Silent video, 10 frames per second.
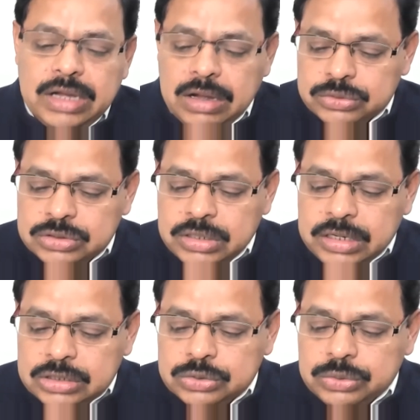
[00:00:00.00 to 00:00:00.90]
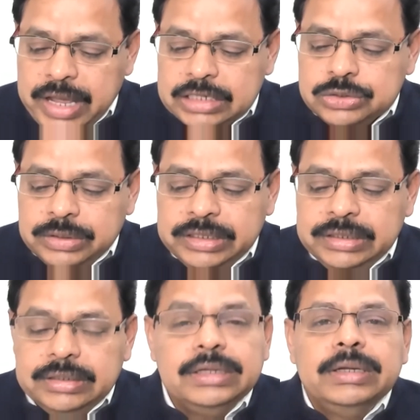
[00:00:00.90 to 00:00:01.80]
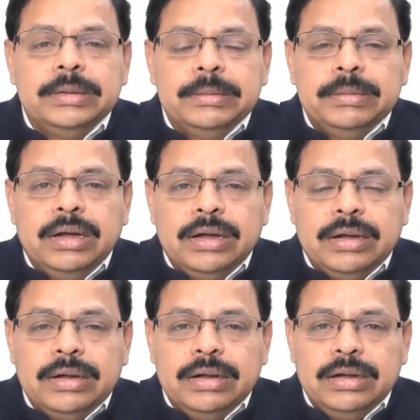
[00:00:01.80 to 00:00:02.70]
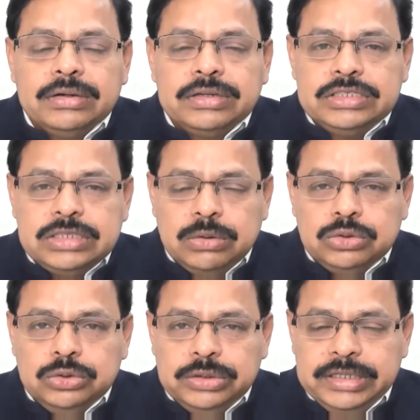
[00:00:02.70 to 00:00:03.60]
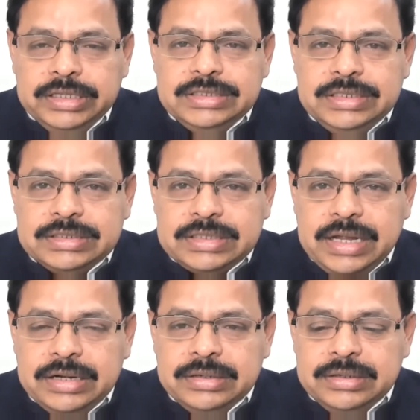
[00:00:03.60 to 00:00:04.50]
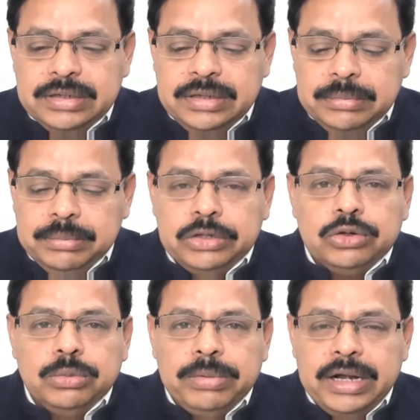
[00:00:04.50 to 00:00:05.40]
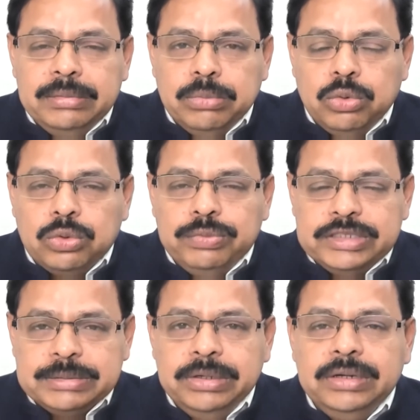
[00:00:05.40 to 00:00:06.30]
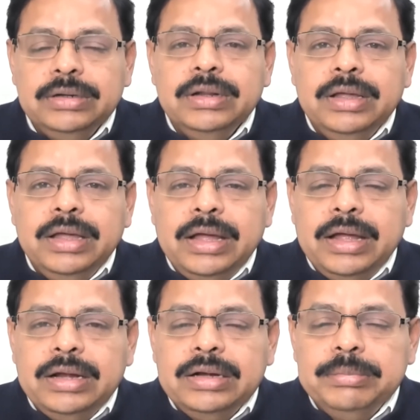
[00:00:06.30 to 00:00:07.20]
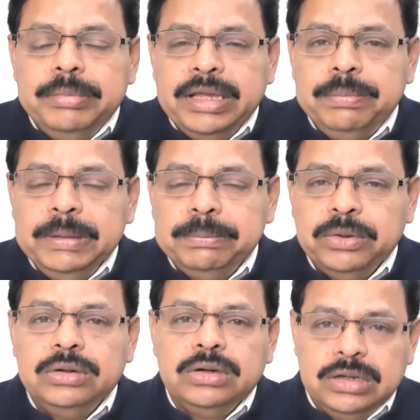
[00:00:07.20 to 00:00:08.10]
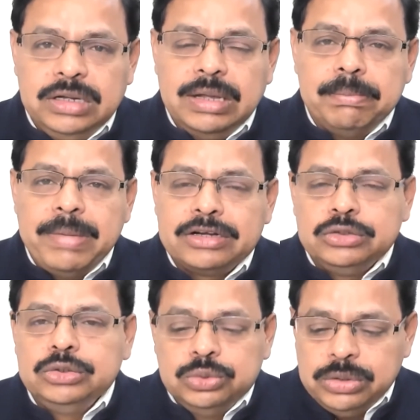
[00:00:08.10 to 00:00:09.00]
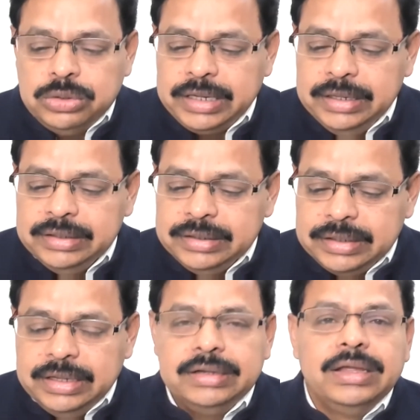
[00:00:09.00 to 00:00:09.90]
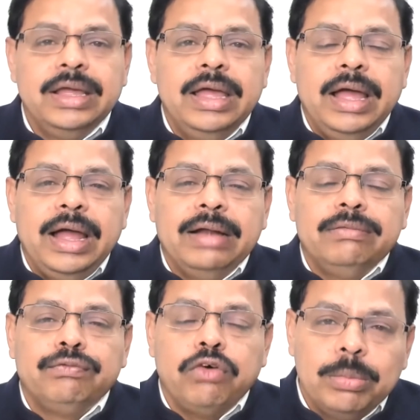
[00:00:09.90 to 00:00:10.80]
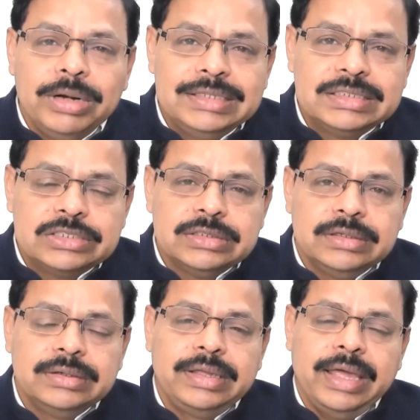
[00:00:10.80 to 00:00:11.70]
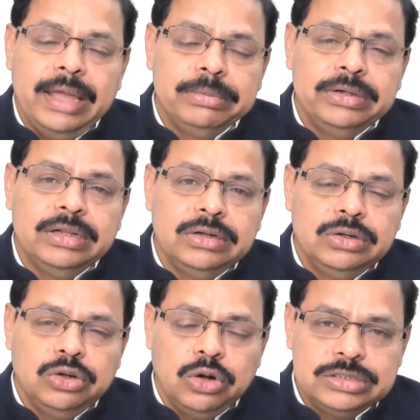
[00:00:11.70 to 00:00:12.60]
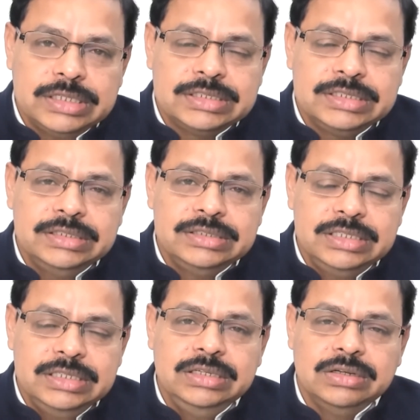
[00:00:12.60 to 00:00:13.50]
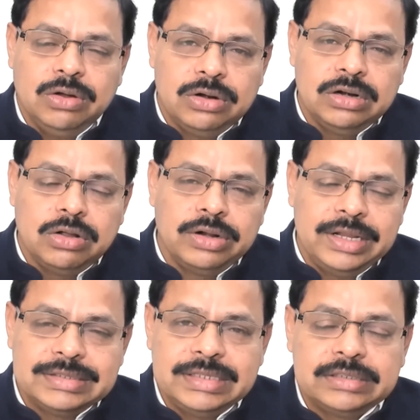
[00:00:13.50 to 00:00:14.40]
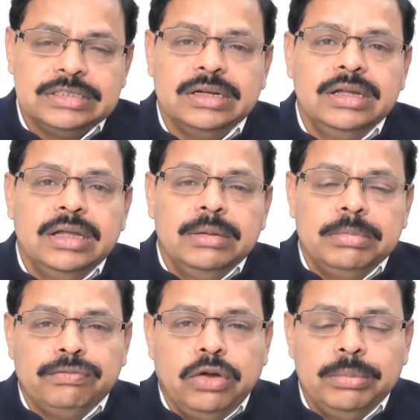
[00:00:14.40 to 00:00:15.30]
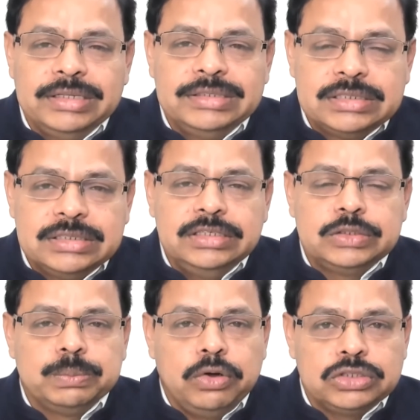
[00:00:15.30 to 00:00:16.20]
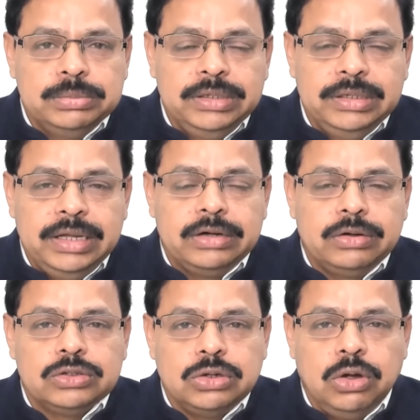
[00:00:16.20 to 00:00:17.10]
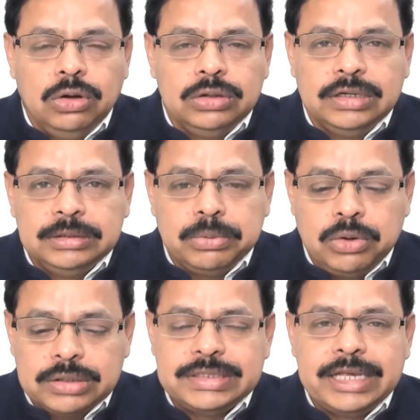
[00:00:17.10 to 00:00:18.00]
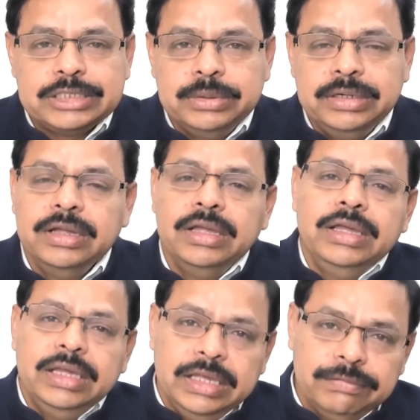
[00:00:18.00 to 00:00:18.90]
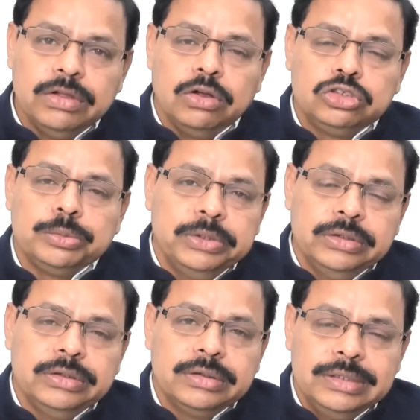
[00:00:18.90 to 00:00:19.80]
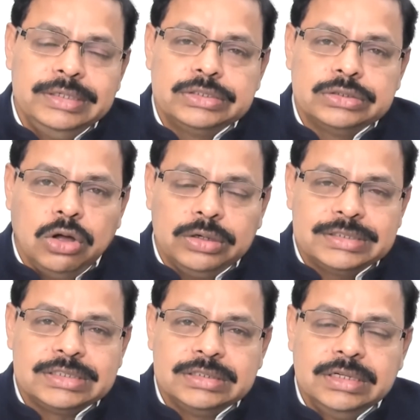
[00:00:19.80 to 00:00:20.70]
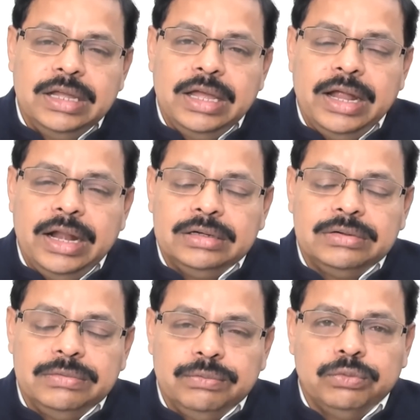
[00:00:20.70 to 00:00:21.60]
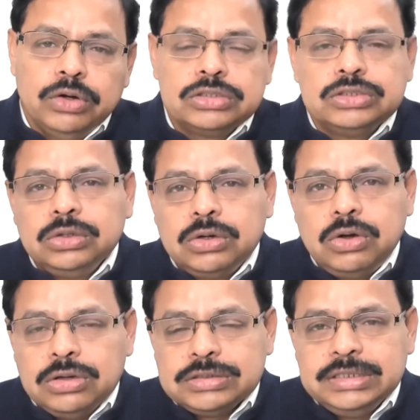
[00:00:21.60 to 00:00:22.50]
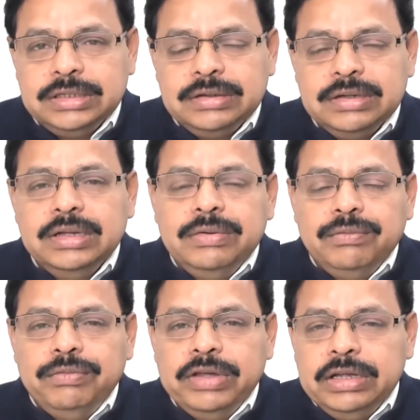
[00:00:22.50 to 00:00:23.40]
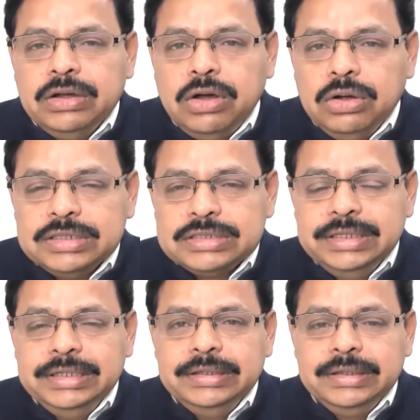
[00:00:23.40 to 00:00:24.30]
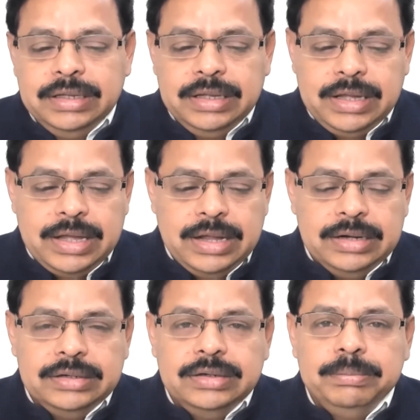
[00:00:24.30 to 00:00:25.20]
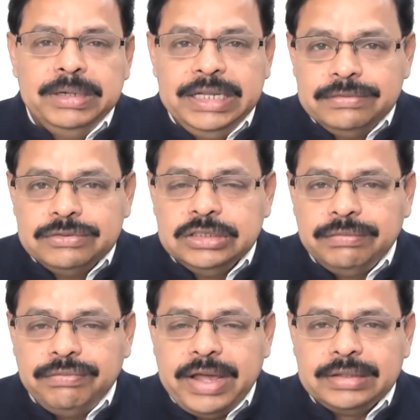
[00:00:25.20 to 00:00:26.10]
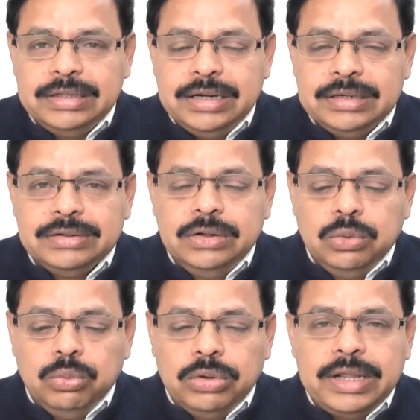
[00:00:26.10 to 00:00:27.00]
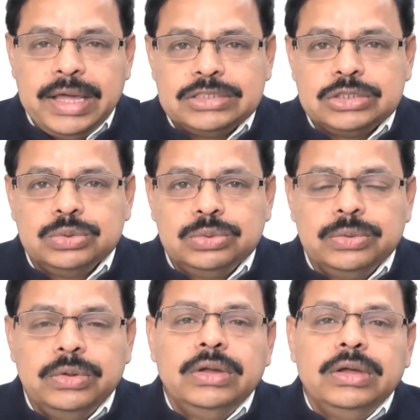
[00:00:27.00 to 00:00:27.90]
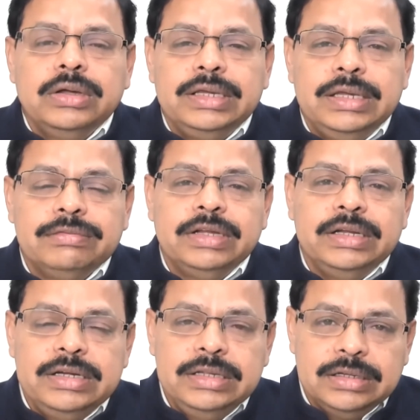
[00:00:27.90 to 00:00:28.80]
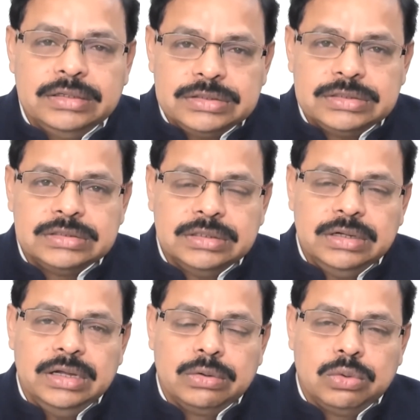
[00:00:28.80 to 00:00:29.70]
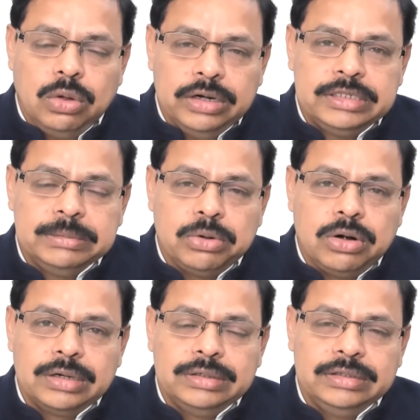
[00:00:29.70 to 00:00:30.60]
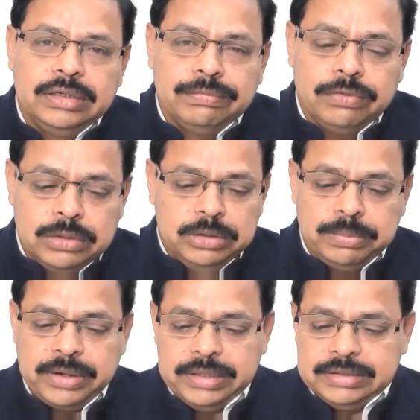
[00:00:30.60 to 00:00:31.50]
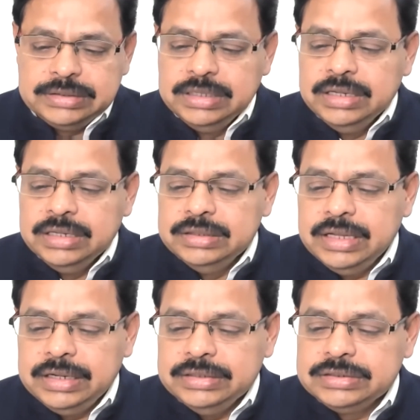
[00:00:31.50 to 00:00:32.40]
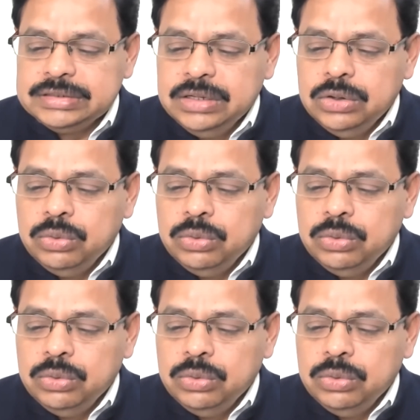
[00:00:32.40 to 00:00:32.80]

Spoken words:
out to actually reach out to your TGs and make your brand more visible and make people come back to you again and again. And formalization can be done, not just in tea or an organized sector, but formalization is possible across all the other products as well. If the entrepreneur is honest and works on the costing very honestly and believes in the fact that one has to give the Indians a quality product at an affordable price. That is,